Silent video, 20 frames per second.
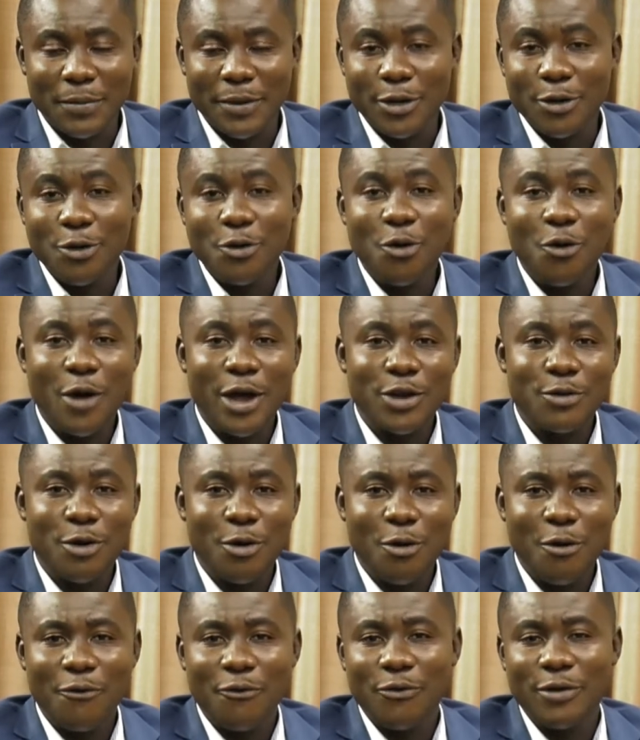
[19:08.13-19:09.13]
But don't go
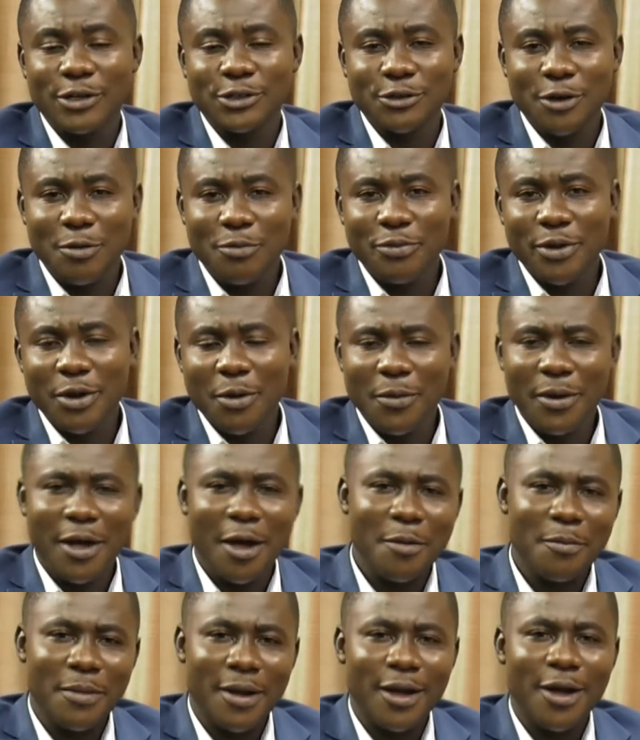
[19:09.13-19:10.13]
anywhere, go for a short break. When we
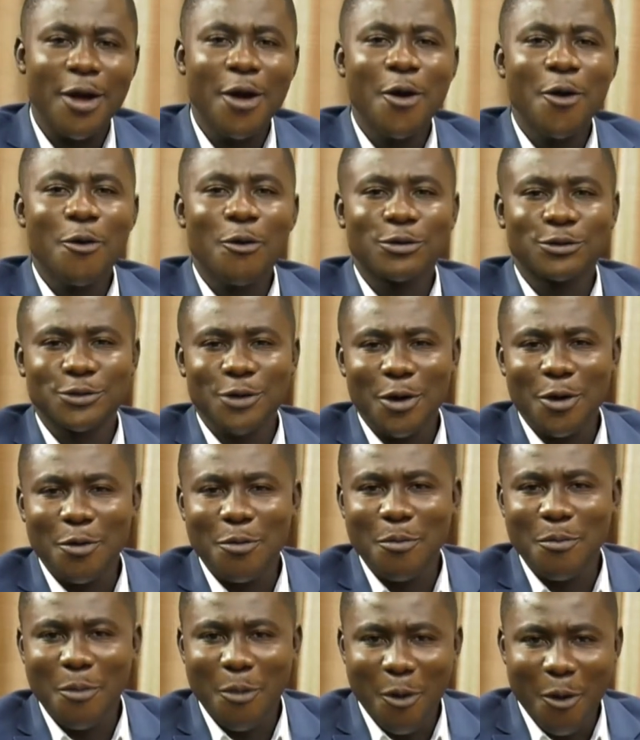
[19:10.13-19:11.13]
come back, we'll talk
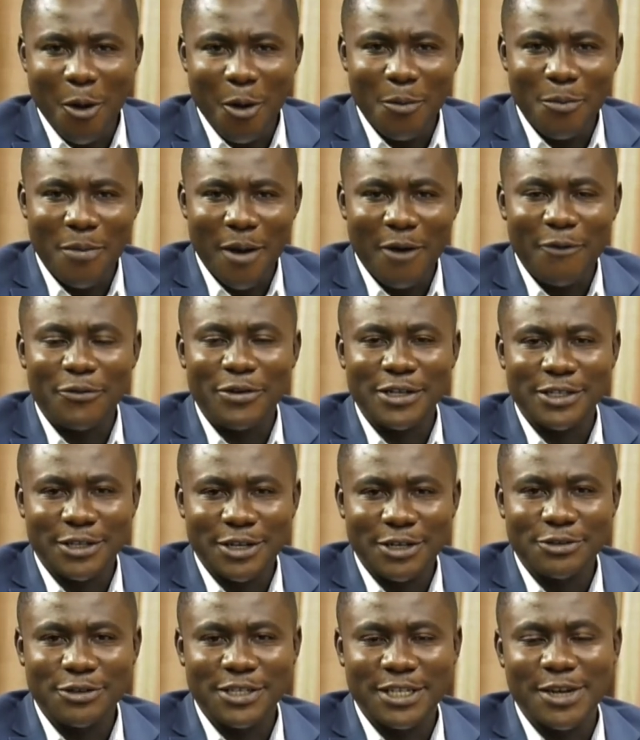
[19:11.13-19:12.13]
more about financial
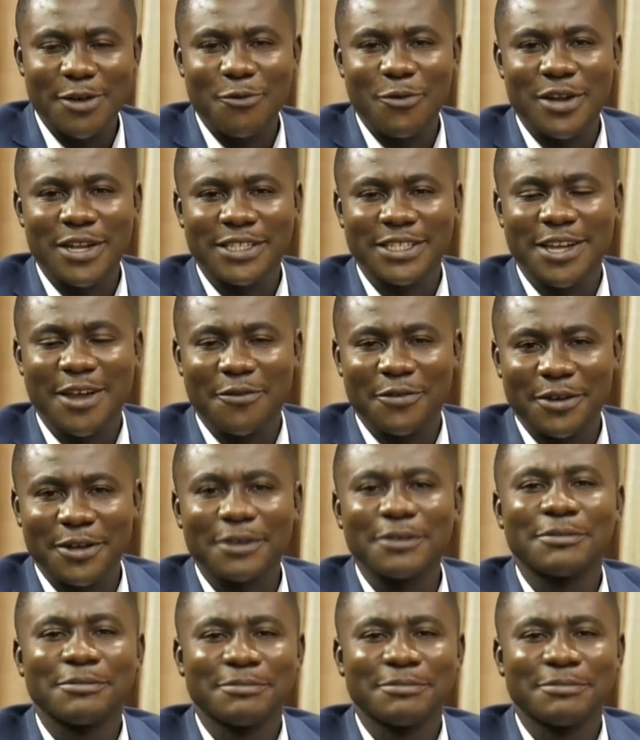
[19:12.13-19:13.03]
literacy and awareness in Africa.